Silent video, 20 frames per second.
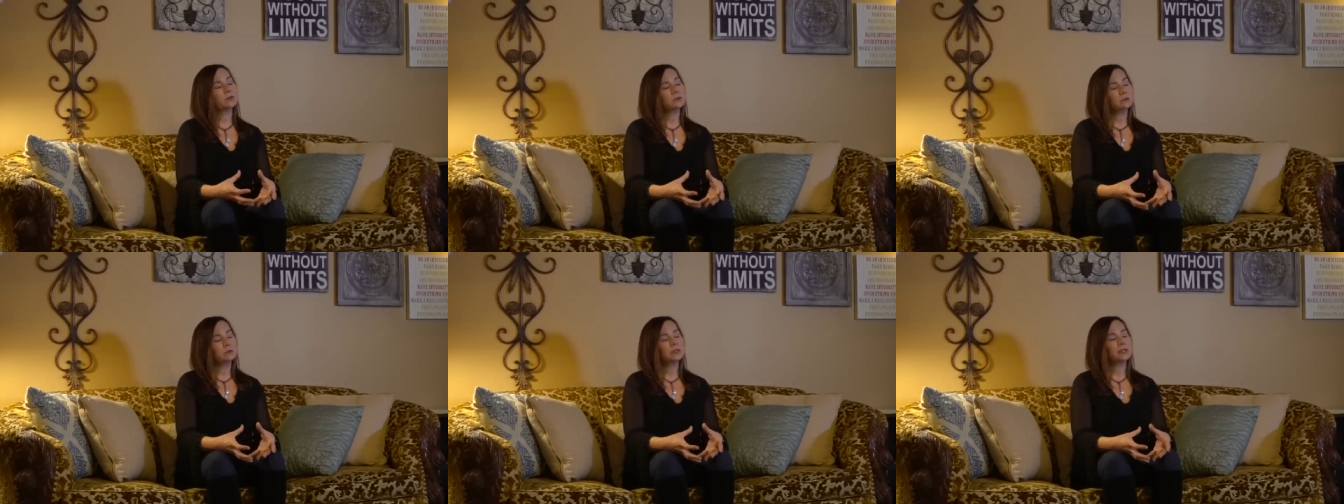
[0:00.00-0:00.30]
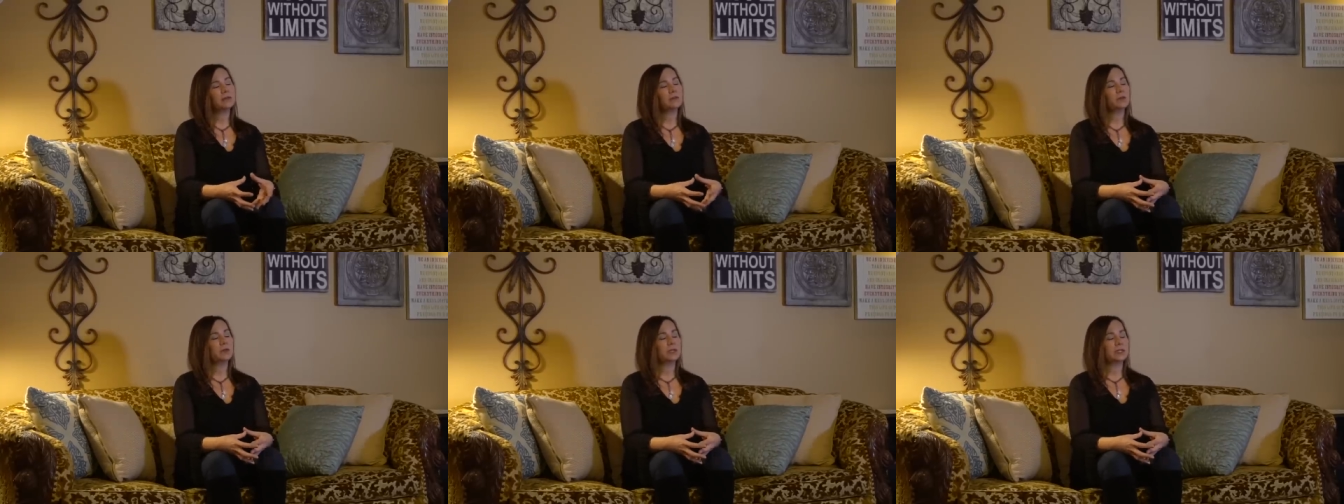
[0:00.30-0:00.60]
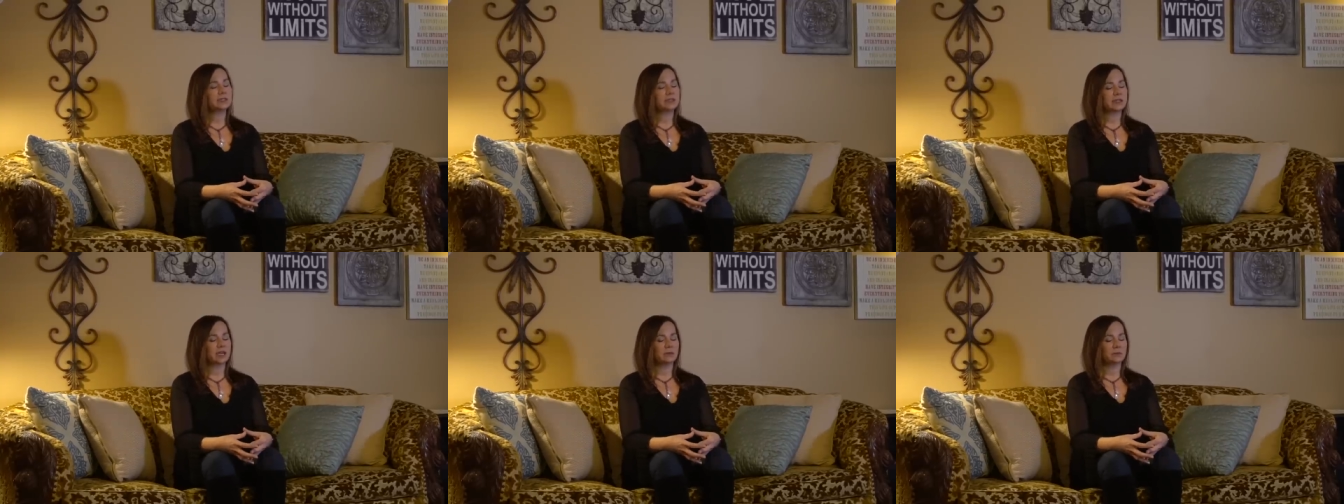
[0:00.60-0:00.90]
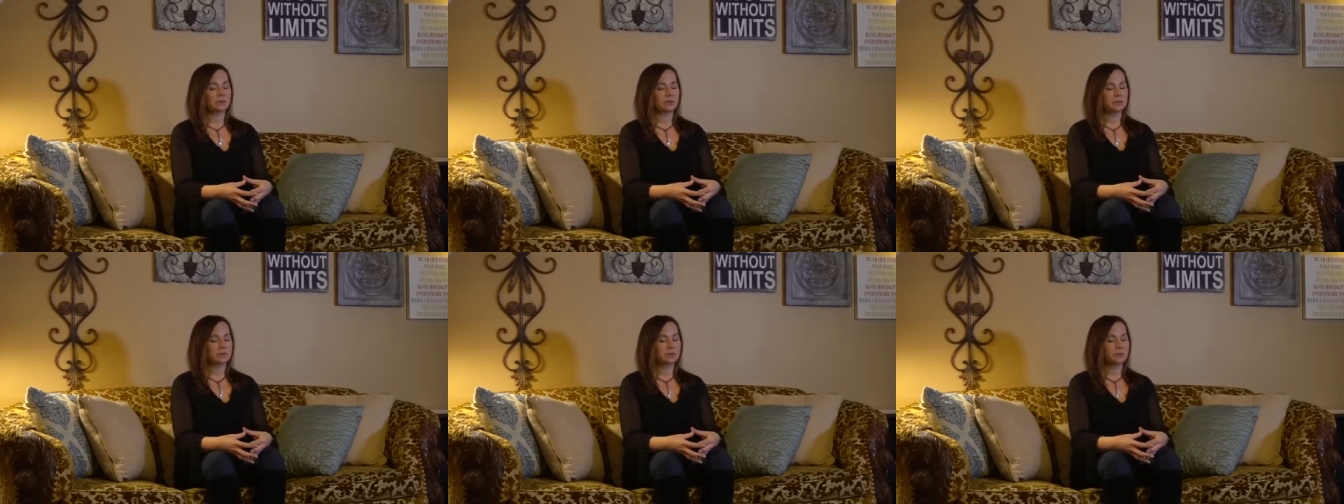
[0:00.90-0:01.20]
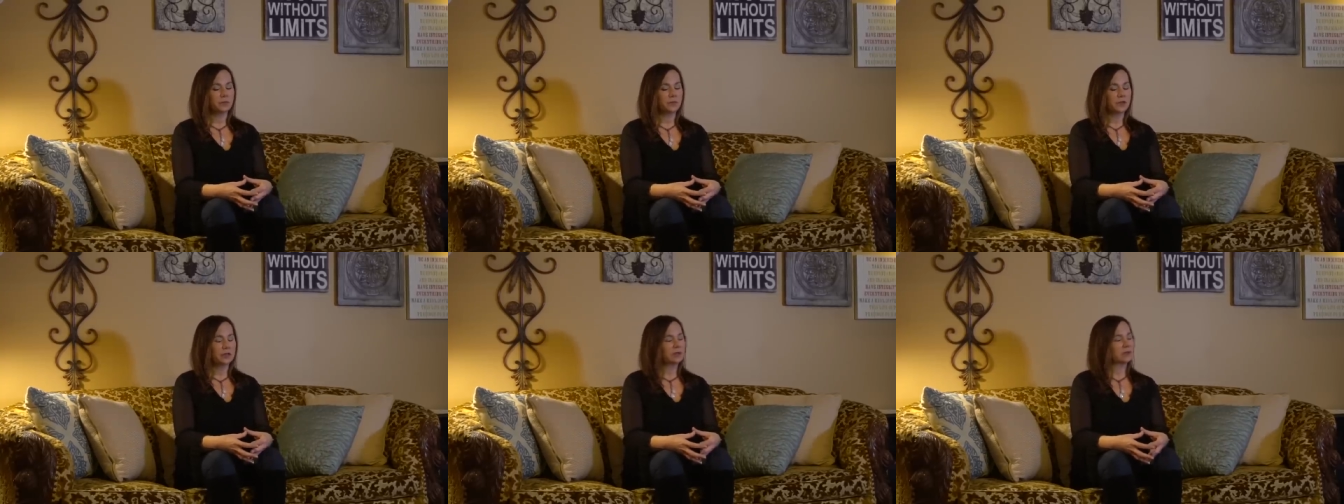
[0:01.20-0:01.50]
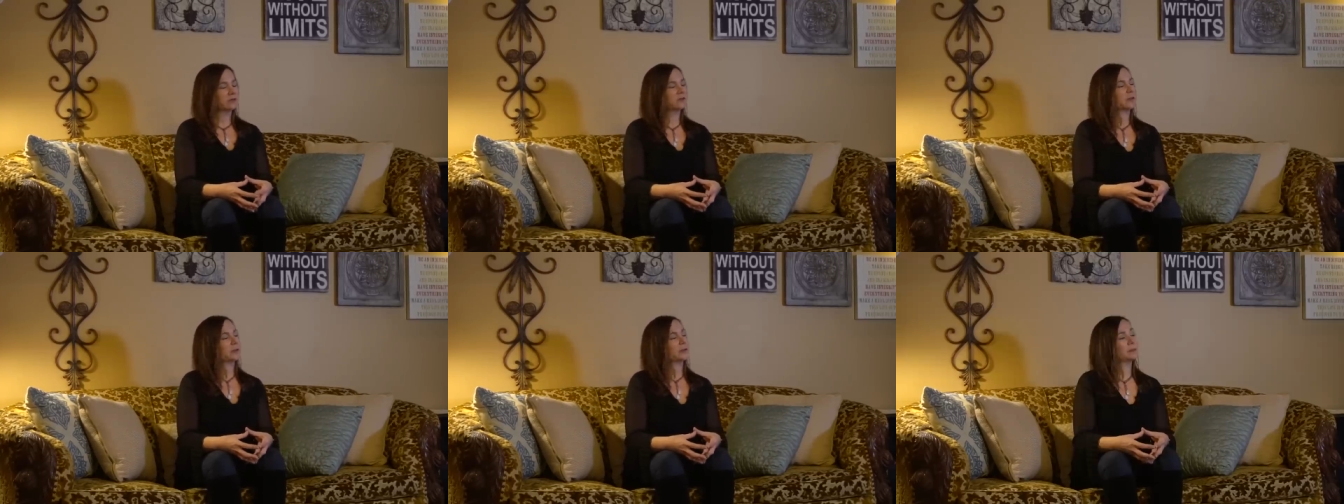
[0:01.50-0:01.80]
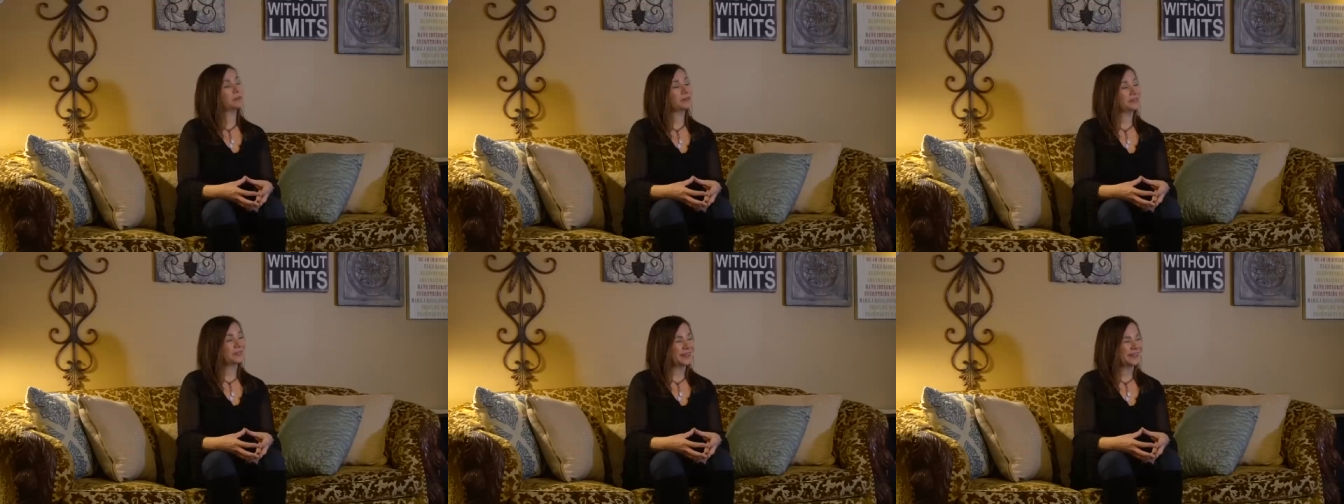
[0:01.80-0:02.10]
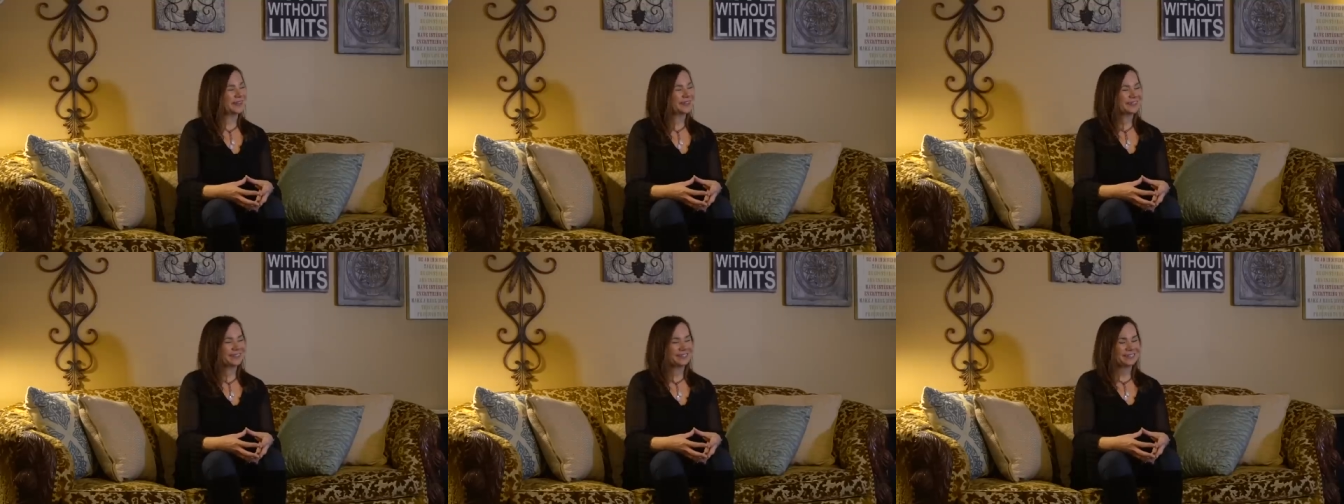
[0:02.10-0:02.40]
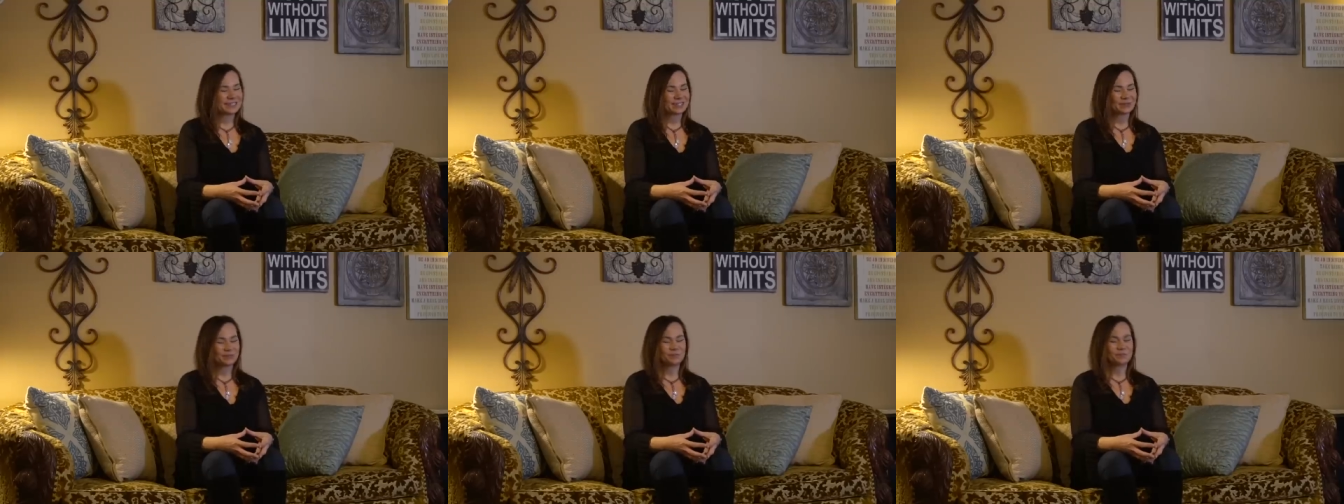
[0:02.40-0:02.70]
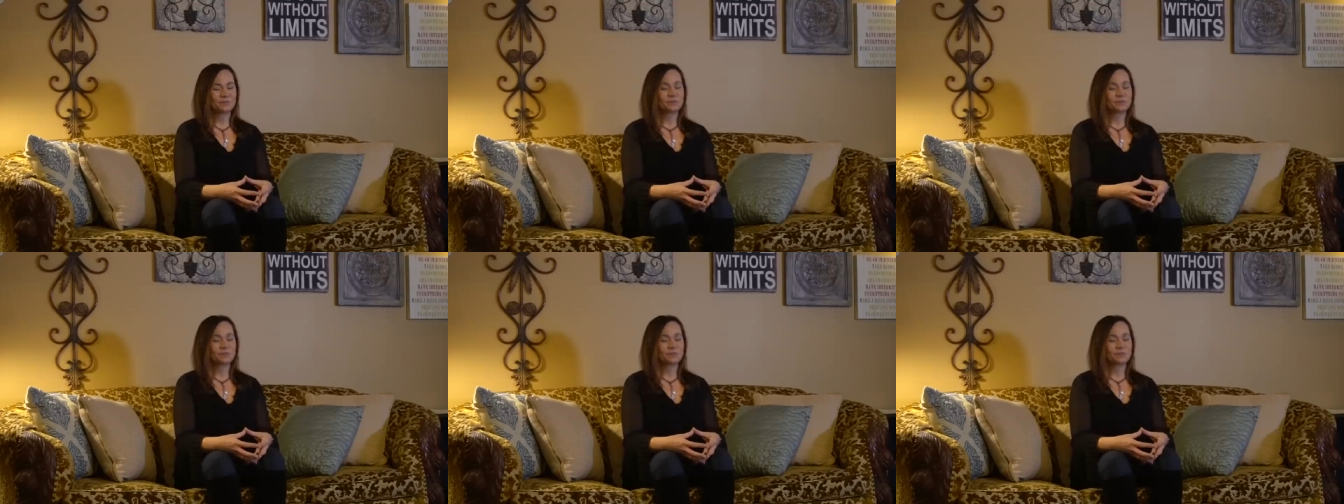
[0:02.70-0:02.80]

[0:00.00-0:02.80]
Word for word: we will give you an example from the Pleiades.